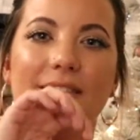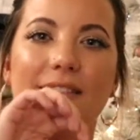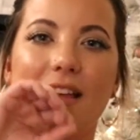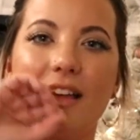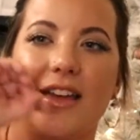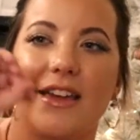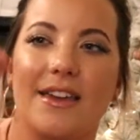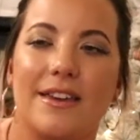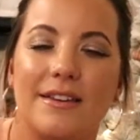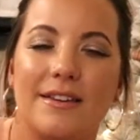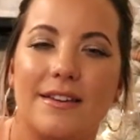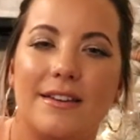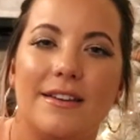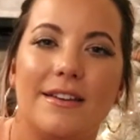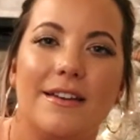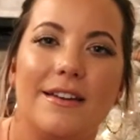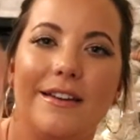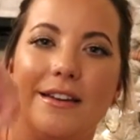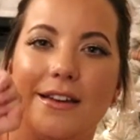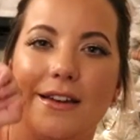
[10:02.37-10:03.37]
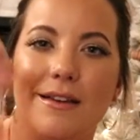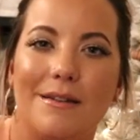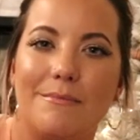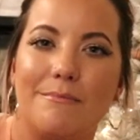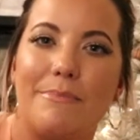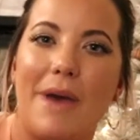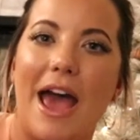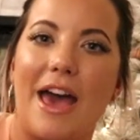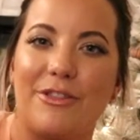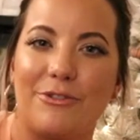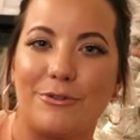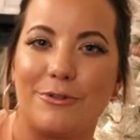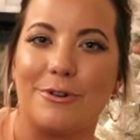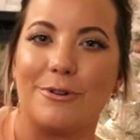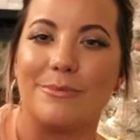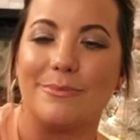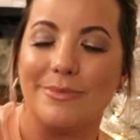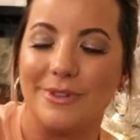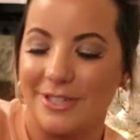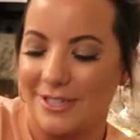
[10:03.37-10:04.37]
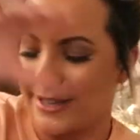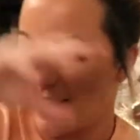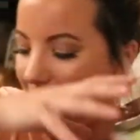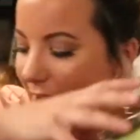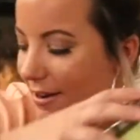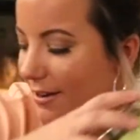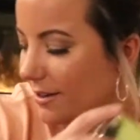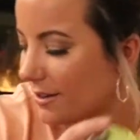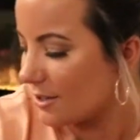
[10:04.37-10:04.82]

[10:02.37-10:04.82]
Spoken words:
like bathroom scent.